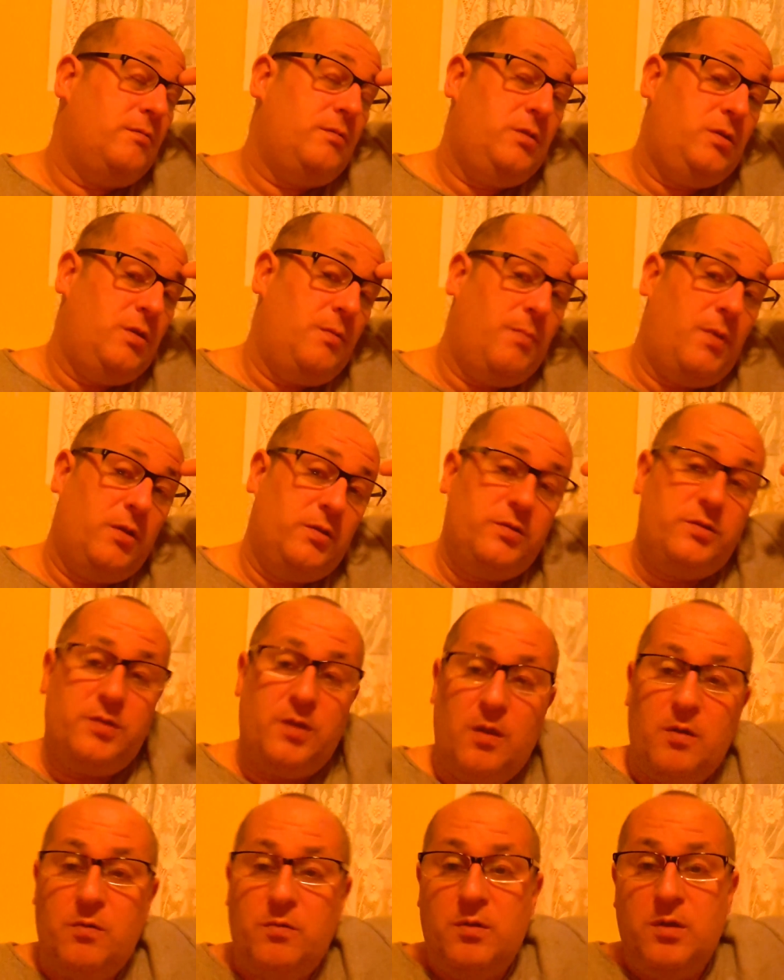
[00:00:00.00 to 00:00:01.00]

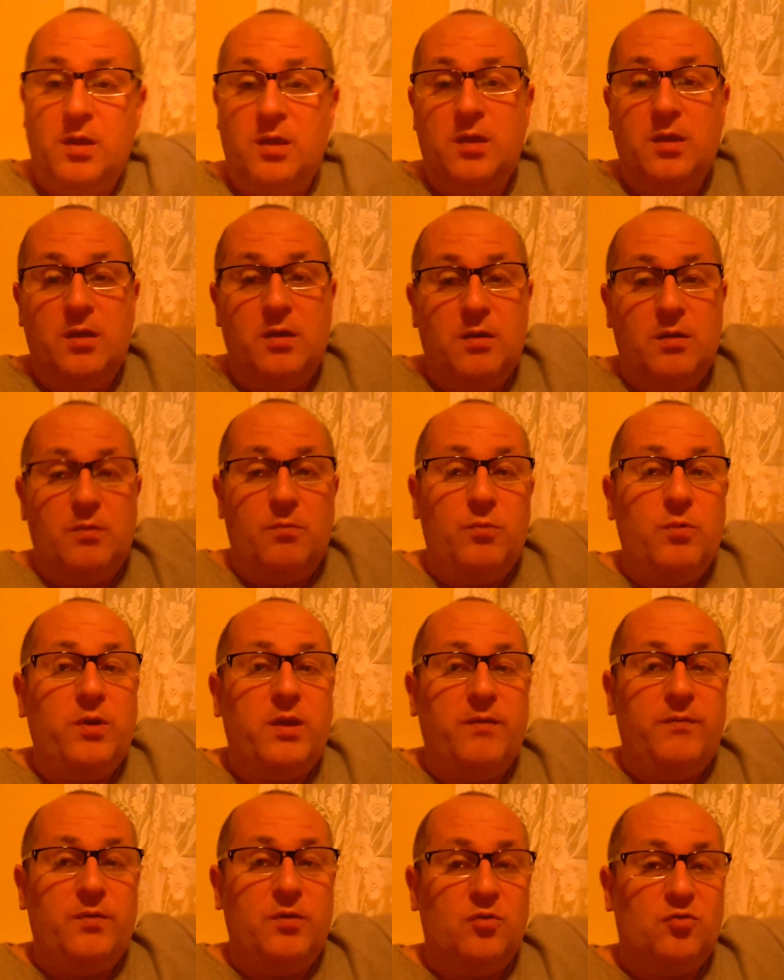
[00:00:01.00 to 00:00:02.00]
Ubuntu will
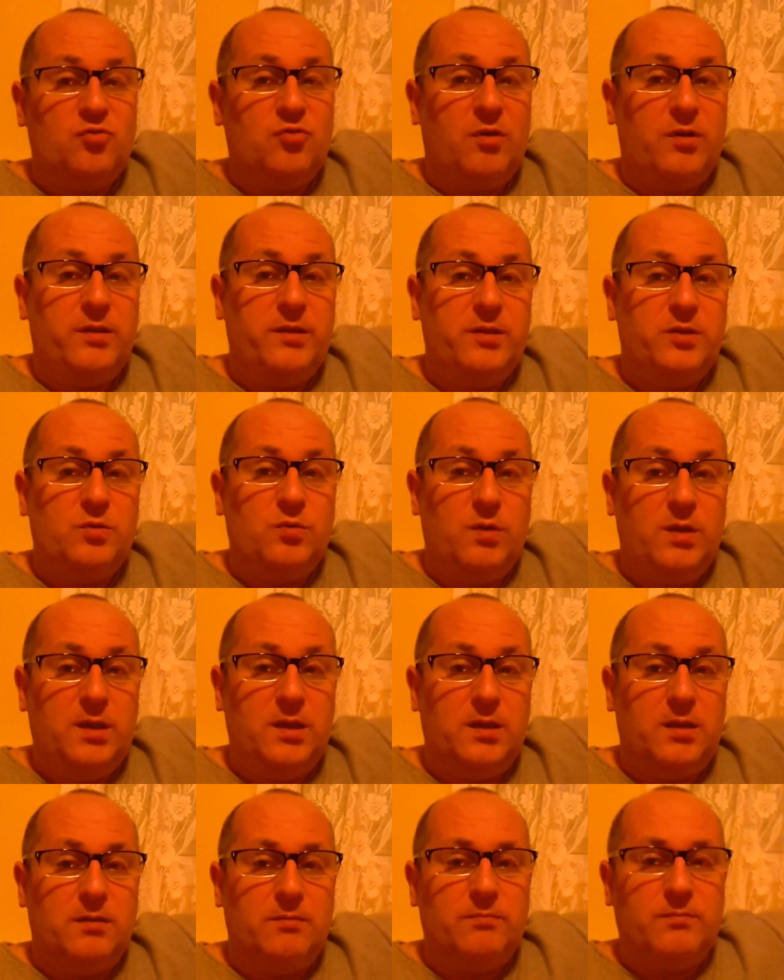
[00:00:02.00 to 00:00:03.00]
give you a try this
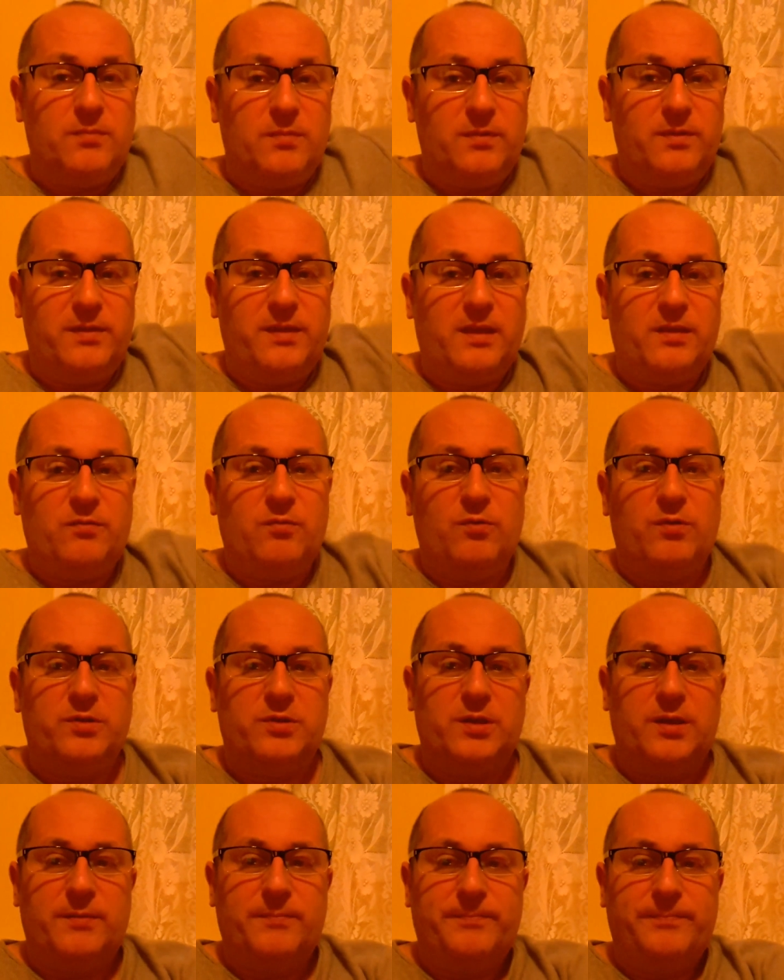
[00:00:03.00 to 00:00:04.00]
week. Thanks for
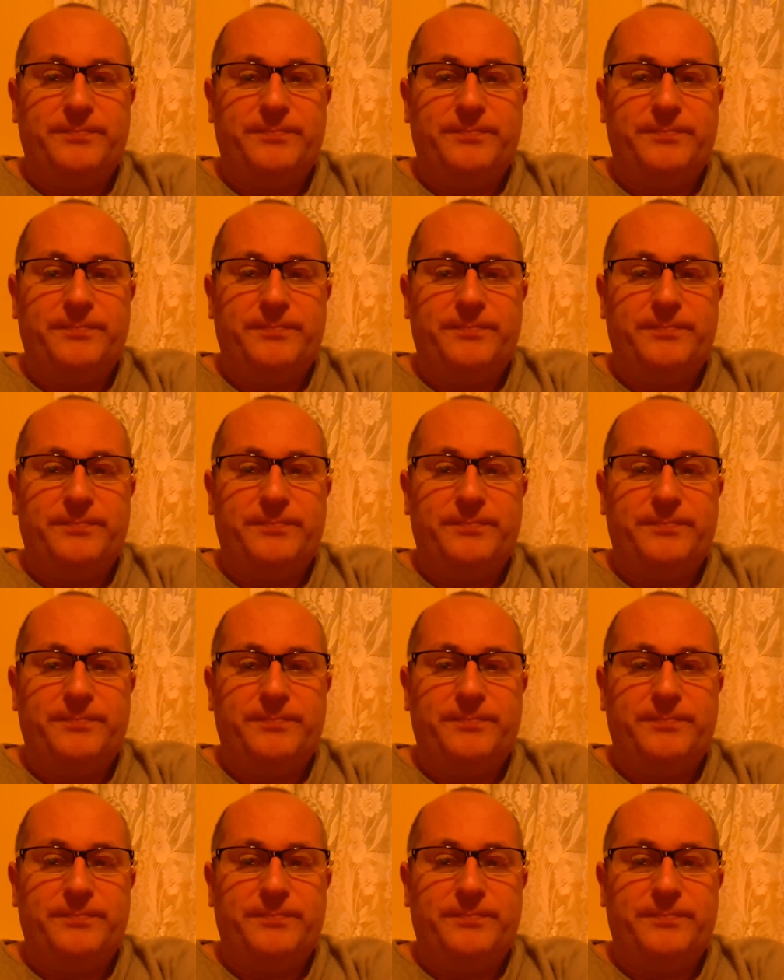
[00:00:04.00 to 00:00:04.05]
watching.